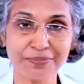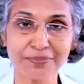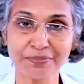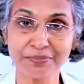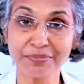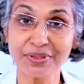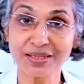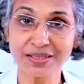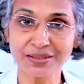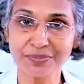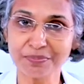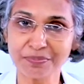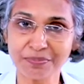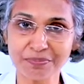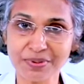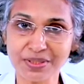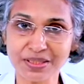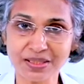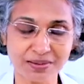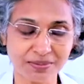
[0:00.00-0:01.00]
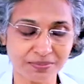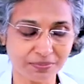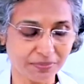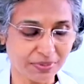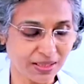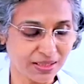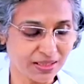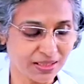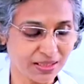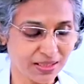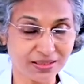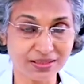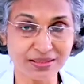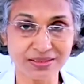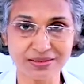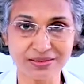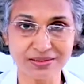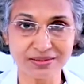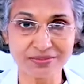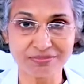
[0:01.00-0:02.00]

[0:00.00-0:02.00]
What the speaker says: bread and